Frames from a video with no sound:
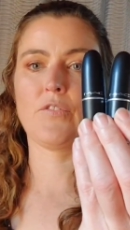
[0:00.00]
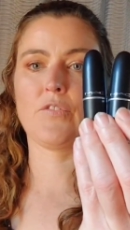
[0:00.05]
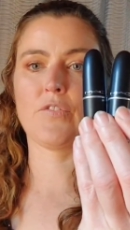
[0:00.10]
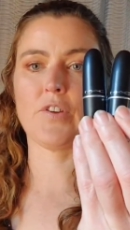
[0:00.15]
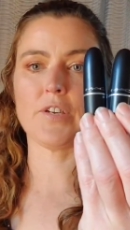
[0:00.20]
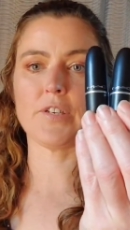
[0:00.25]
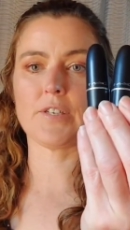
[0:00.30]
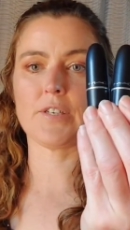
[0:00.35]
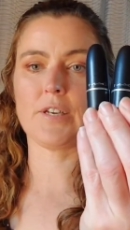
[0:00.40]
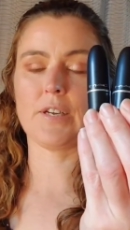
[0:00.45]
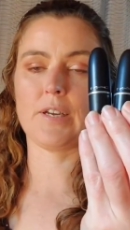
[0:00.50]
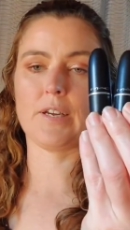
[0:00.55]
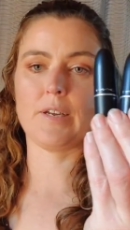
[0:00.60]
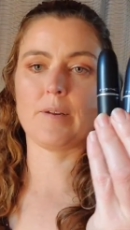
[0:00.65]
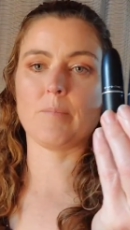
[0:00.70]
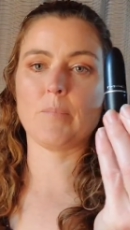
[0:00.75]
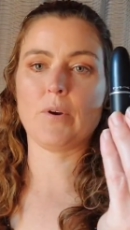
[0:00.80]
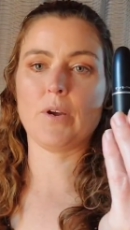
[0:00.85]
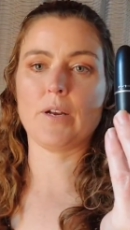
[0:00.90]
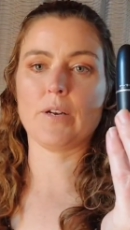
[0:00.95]
fit
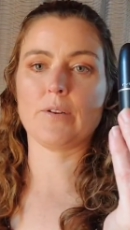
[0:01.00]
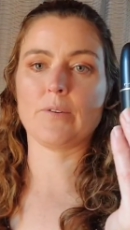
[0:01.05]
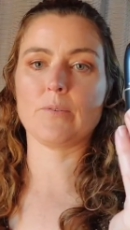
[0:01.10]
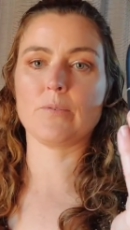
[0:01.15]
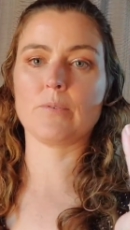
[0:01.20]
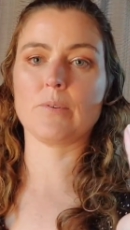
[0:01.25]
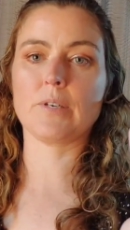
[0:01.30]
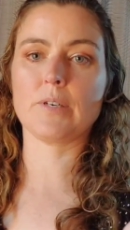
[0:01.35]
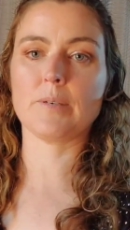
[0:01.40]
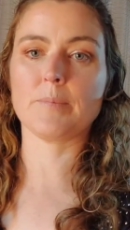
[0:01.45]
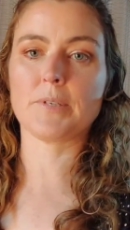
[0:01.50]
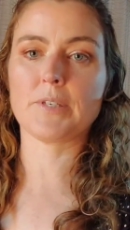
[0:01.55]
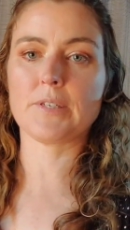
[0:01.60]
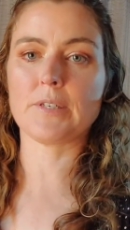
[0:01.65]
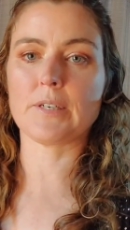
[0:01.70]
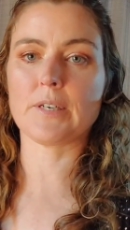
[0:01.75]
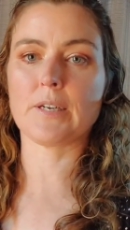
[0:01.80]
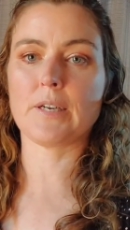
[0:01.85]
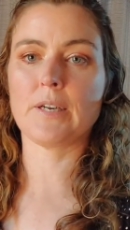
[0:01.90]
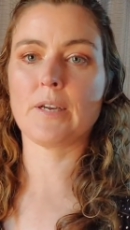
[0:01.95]
in my little
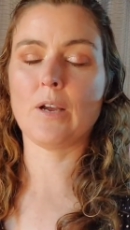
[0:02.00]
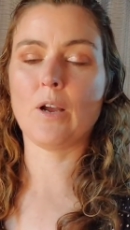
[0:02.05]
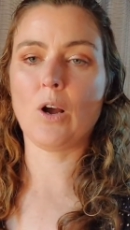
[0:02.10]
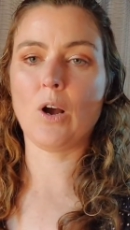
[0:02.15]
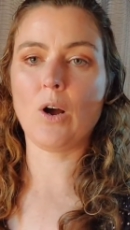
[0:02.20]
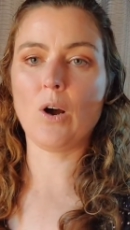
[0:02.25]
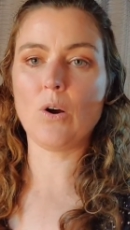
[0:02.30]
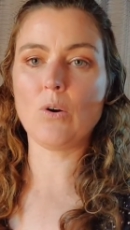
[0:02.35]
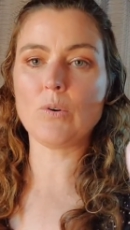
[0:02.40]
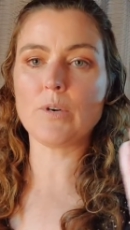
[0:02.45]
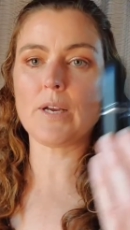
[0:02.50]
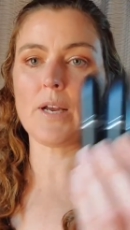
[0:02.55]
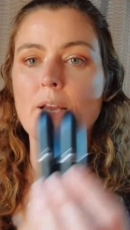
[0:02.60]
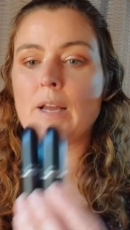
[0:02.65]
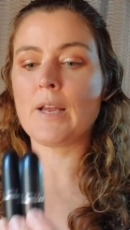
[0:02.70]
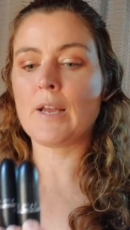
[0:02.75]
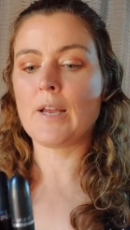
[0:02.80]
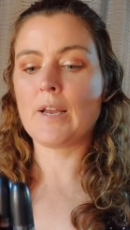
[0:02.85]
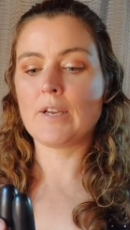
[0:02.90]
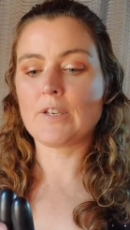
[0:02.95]
lipstick holder.
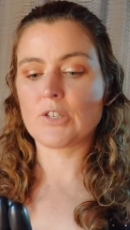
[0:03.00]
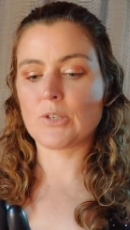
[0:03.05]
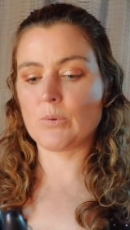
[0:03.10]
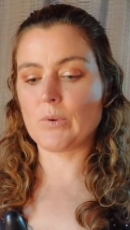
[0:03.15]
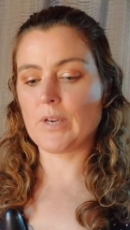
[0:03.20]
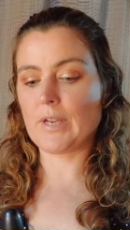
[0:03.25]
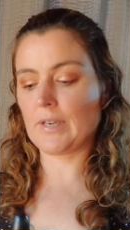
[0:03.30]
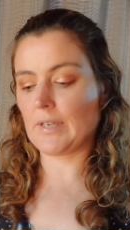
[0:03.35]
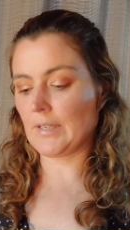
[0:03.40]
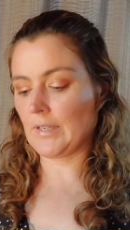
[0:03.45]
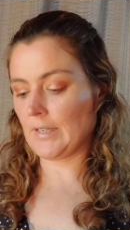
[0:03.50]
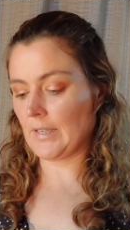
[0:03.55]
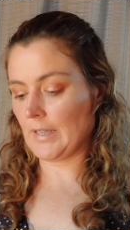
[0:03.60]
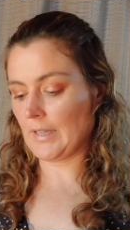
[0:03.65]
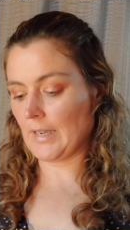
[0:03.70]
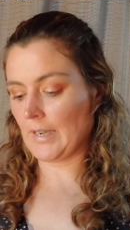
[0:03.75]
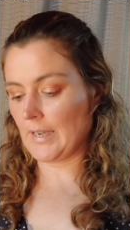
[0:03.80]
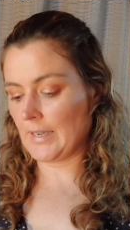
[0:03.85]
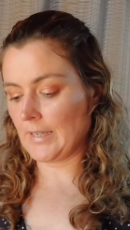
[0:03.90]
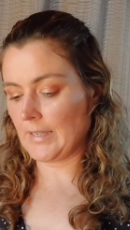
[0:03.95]
So we'll get into
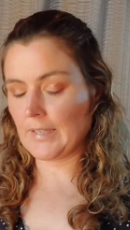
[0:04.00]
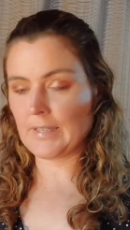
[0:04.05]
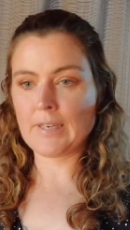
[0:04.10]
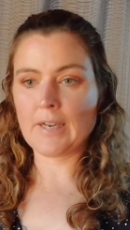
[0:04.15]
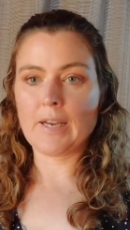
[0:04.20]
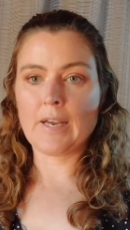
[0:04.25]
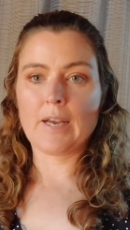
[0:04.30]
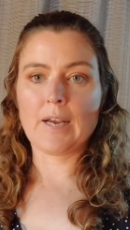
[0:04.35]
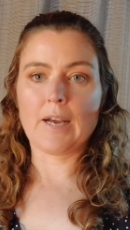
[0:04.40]
these.